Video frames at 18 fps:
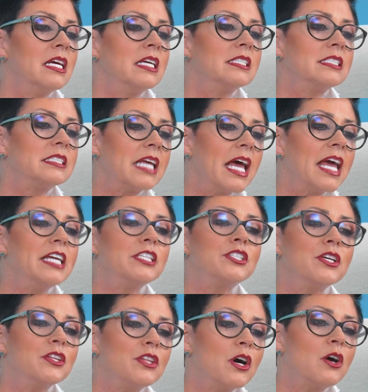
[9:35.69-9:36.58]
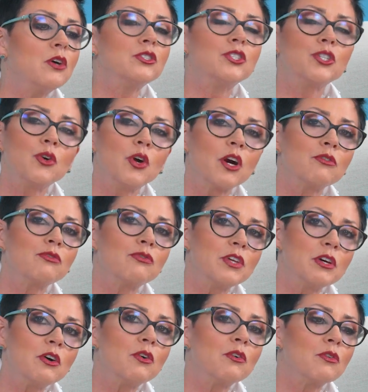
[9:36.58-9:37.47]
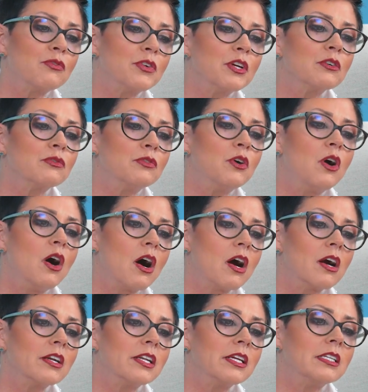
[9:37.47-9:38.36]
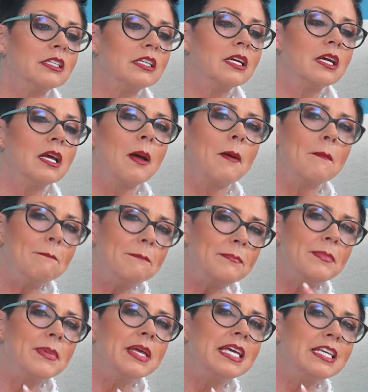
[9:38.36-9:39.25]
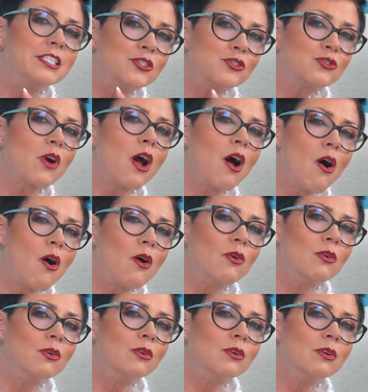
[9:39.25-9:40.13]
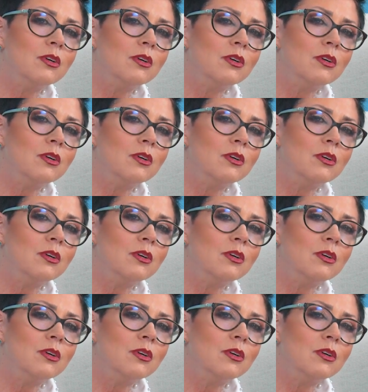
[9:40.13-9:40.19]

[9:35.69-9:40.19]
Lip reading: say to those who are fearful hearted, be strong,